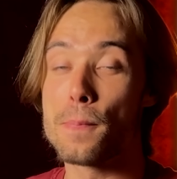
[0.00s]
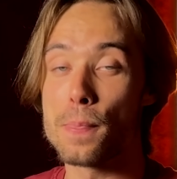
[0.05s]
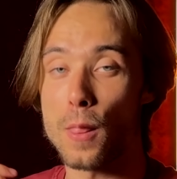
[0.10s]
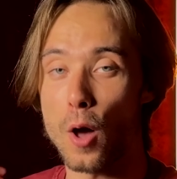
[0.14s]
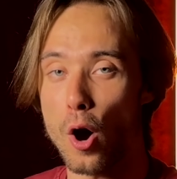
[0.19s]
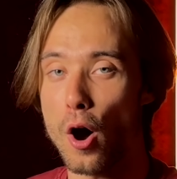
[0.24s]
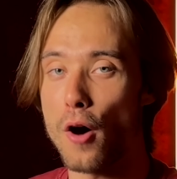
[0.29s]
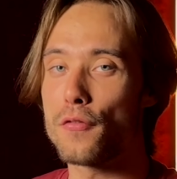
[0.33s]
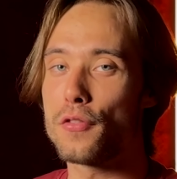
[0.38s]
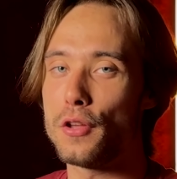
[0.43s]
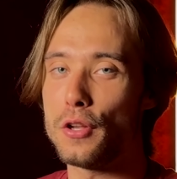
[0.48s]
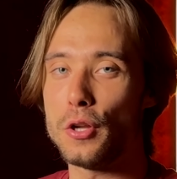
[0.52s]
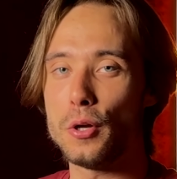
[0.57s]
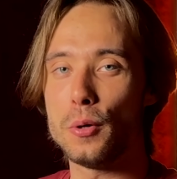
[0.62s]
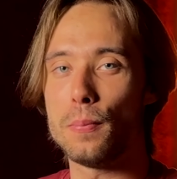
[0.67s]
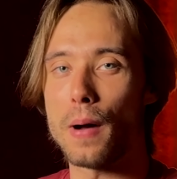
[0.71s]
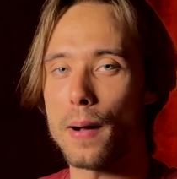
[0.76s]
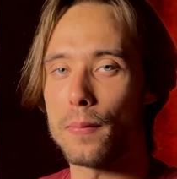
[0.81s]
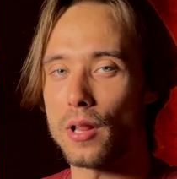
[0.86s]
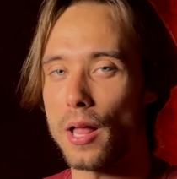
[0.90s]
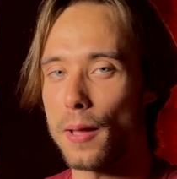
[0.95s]
of the new
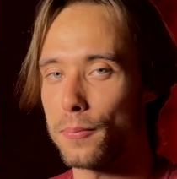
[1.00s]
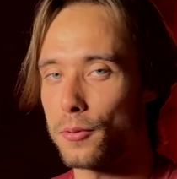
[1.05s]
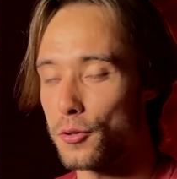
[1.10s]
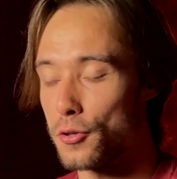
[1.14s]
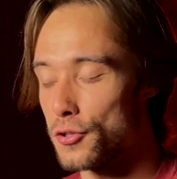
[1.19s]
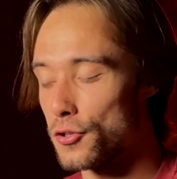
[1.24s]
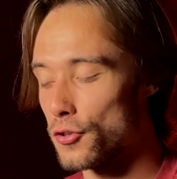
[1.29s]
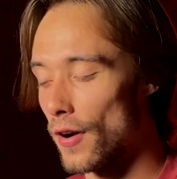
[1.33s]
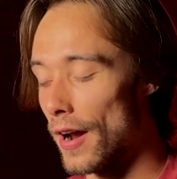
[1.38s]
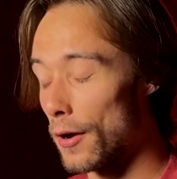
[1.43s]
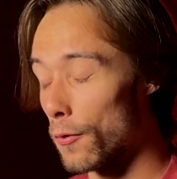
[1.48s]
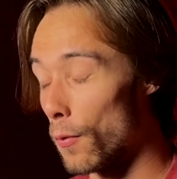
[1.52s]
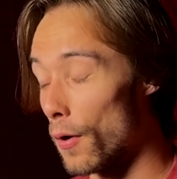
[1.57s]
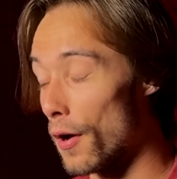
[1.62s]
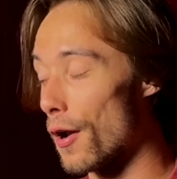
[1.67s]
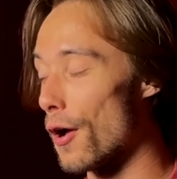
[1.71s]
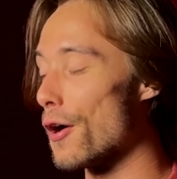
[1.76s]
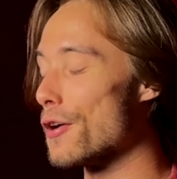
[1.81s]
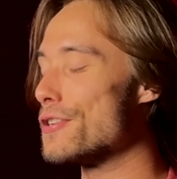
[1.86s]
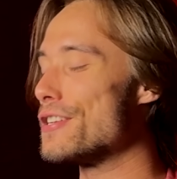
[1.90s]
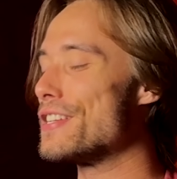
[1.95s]
Babolat Pure Strike
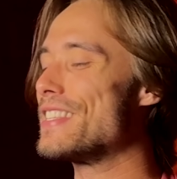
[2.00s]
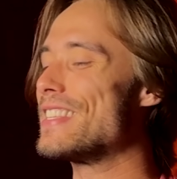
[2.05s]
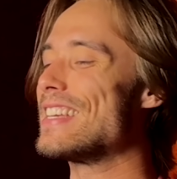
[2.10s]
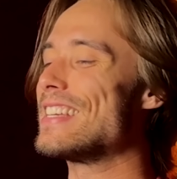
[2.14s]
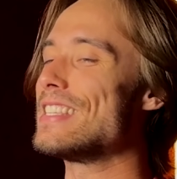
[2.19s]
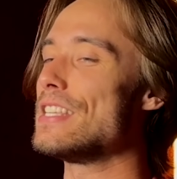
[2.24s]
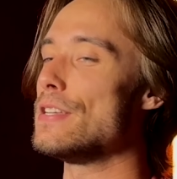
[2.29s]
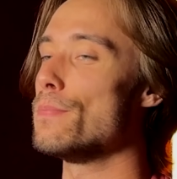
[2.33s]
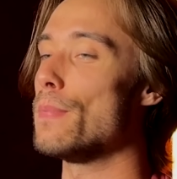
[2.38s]
116